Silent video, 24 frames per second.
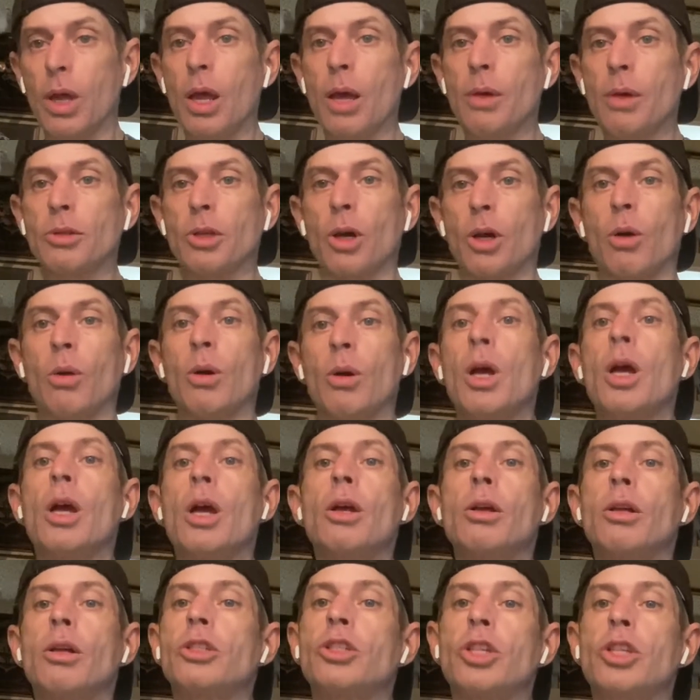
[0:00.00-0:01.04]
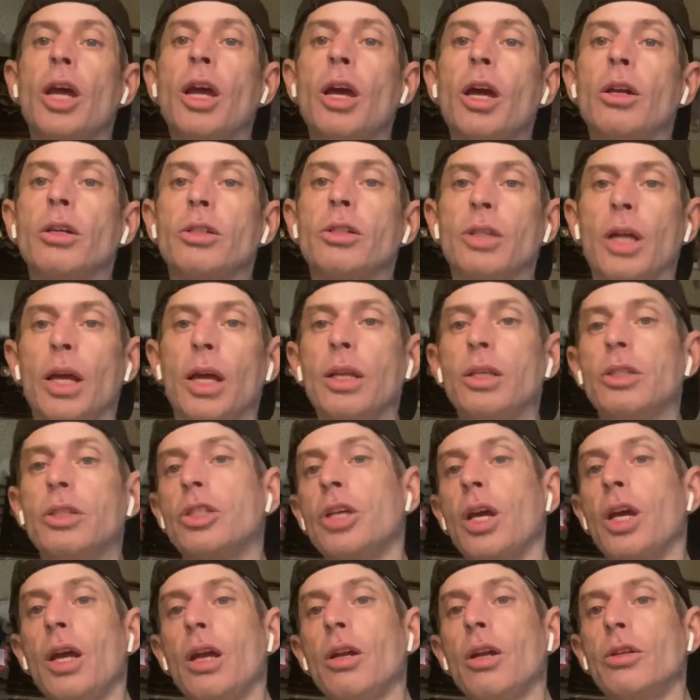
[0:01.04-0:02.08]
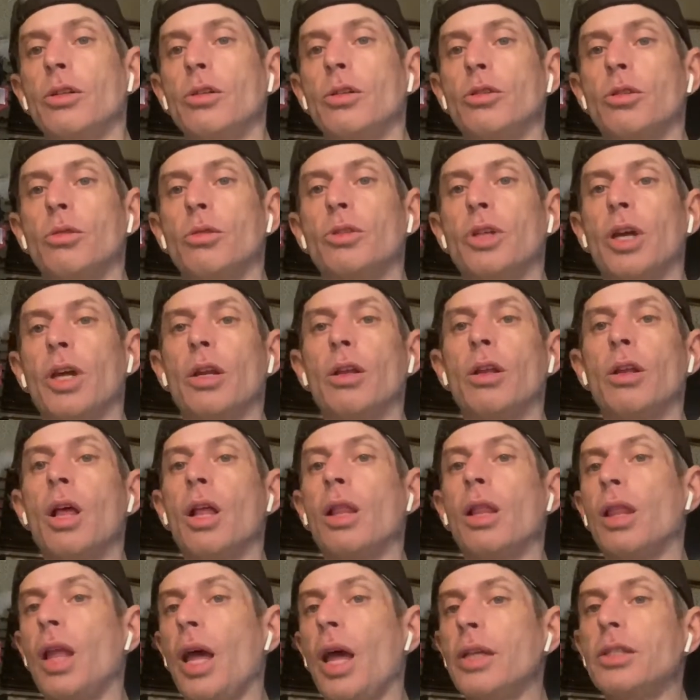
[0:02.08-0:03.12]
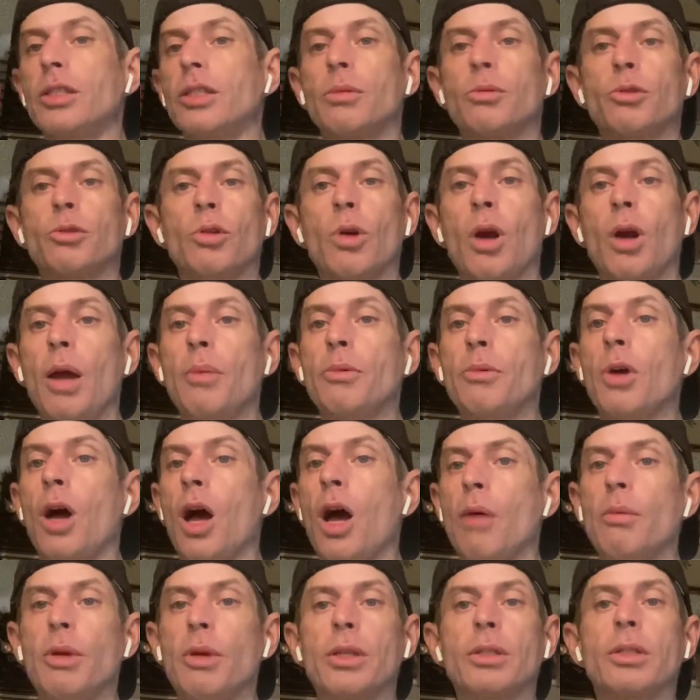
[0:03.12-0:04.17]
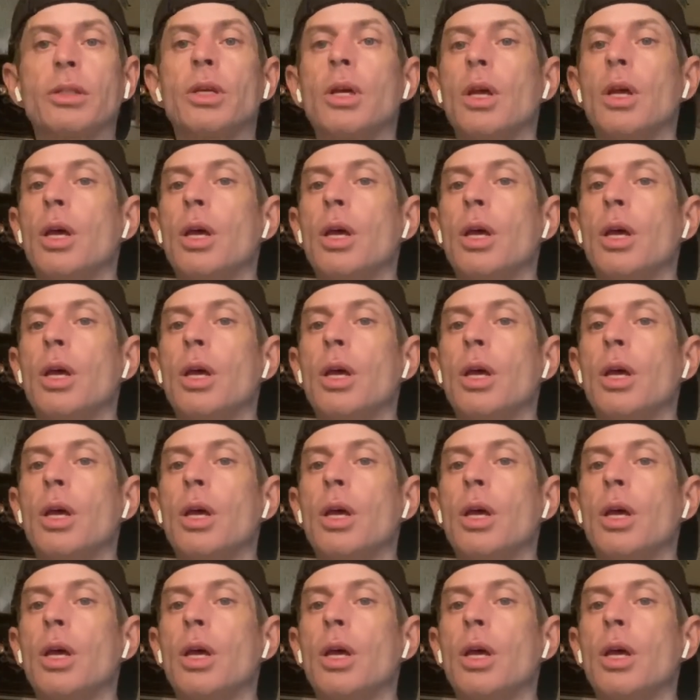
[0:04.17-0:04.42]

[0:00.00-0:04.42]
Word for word: So check out our site, check out our YouTube channel, like, subscribe, comment,